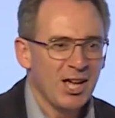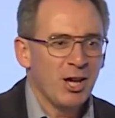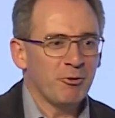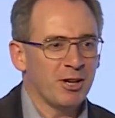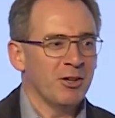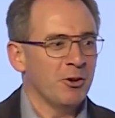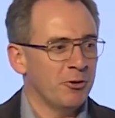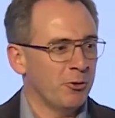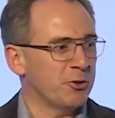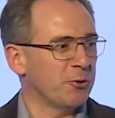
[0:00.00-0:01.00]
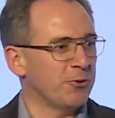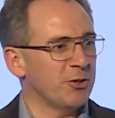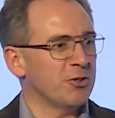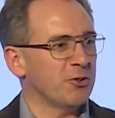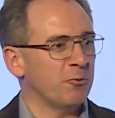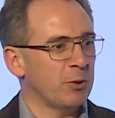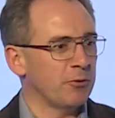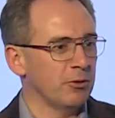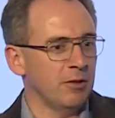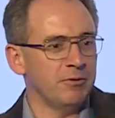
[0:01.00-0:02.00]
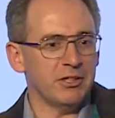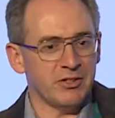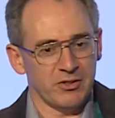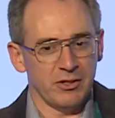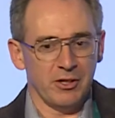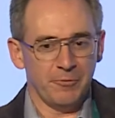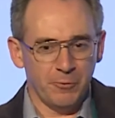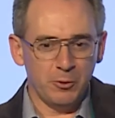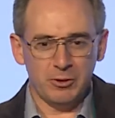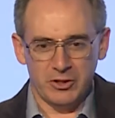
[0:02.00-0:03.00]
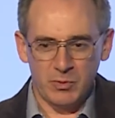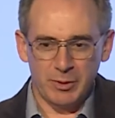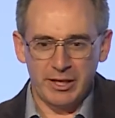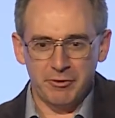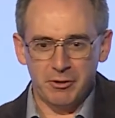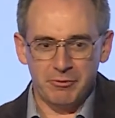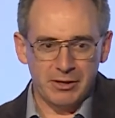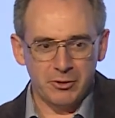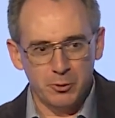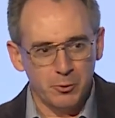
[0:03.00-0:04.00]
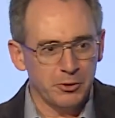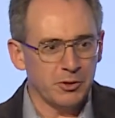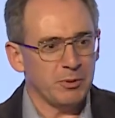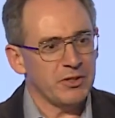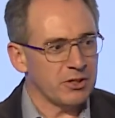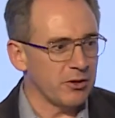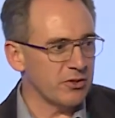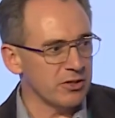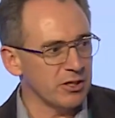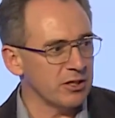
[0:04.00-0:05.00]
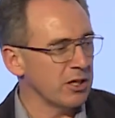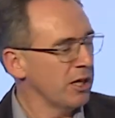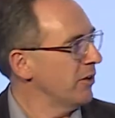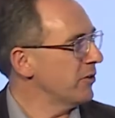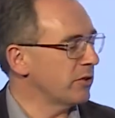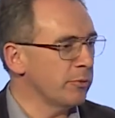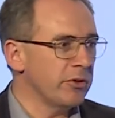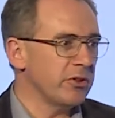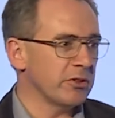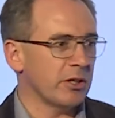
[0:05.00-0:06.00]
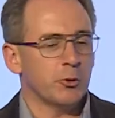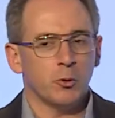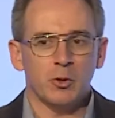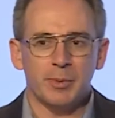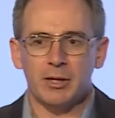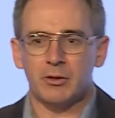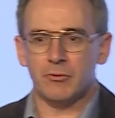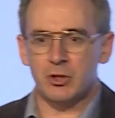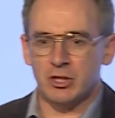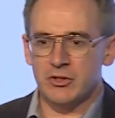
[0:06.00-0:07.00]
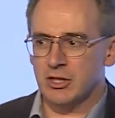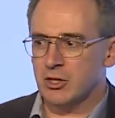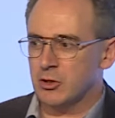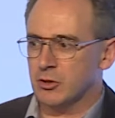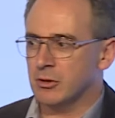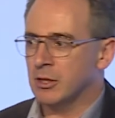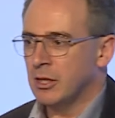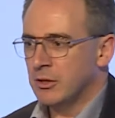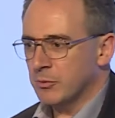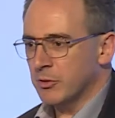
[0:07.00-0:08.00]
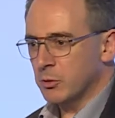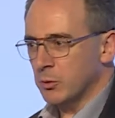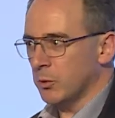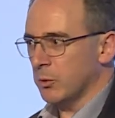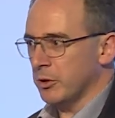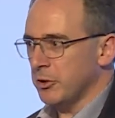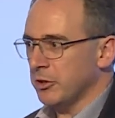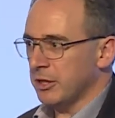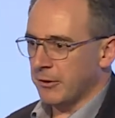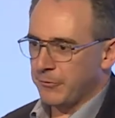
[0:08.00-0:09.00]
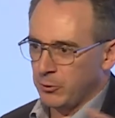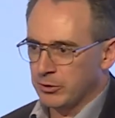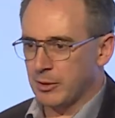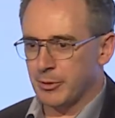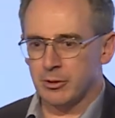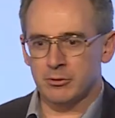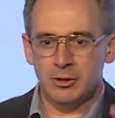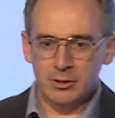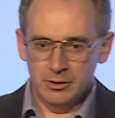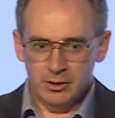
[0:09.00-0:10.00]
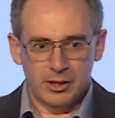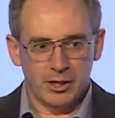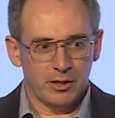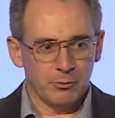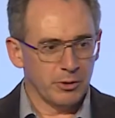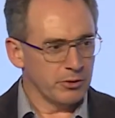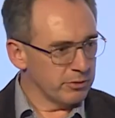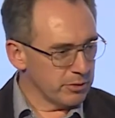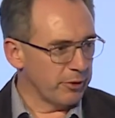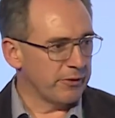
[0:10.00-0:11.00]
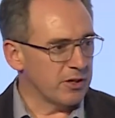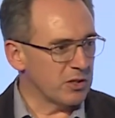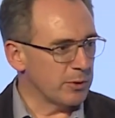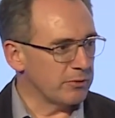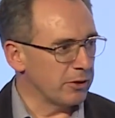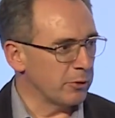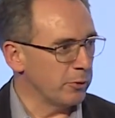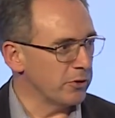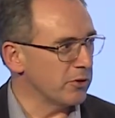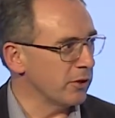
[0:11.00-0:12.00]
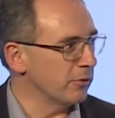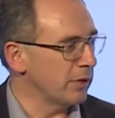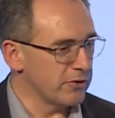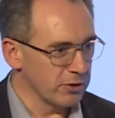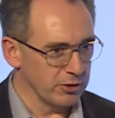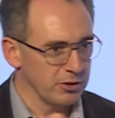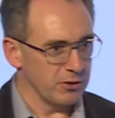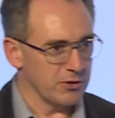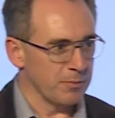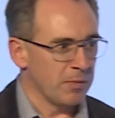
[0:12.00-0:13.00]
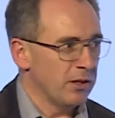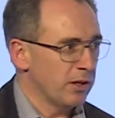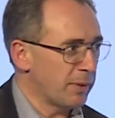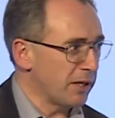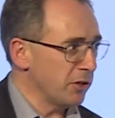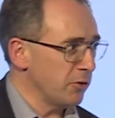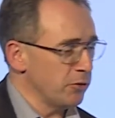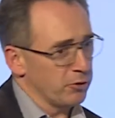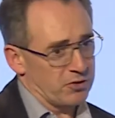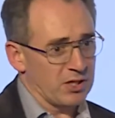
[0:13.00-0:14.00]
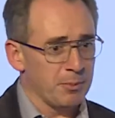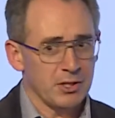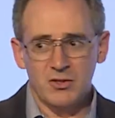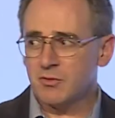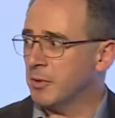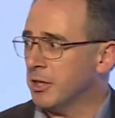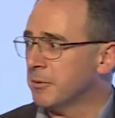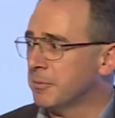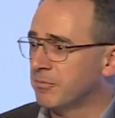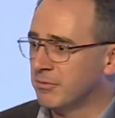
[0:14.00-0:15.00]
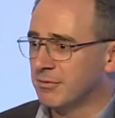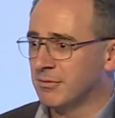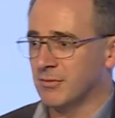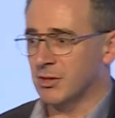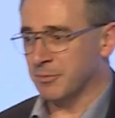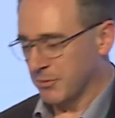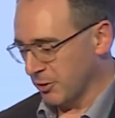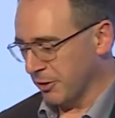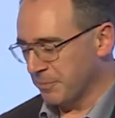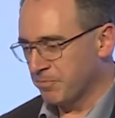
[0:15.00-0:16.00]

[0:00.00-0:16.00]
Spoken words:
Right, also first off, we have a lovely full display area around the corner. Please go see it. So some of the things I'll talk about, the visualization, some of the tools we're doing, you can get a full demo with some of our experts around the corner. So that's the good news. The bad news, you've got 10 minutes of me. So, sorry.